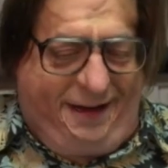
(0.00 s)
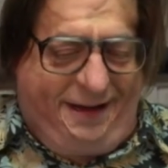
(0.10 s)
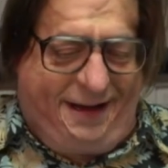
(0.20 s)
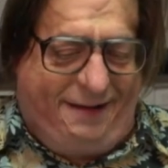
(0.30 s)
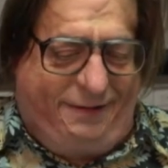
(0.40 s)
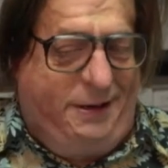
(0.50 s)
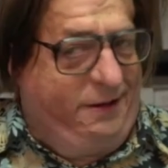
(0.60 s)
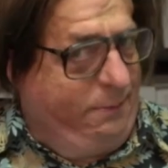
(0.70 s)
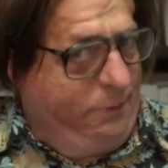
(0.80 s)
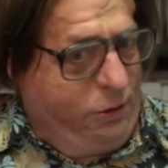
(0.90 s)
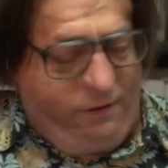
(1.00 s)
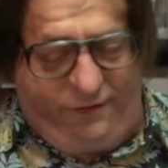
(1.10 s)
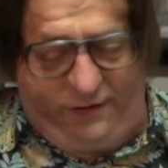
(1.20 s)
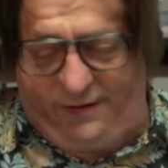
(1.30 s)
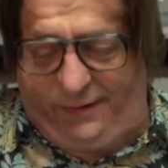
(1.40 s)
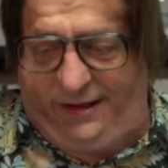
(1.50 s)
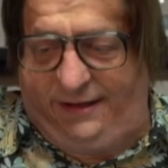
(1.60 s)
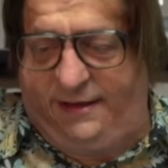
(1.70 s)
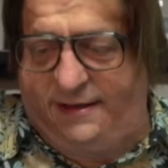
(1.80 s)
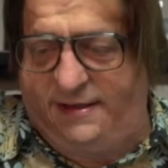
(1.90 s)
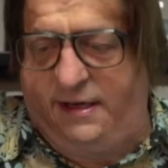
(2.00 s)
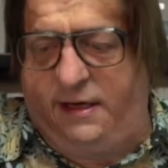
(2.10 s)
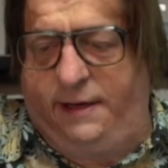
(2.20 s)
you have to be in the mood for something like this.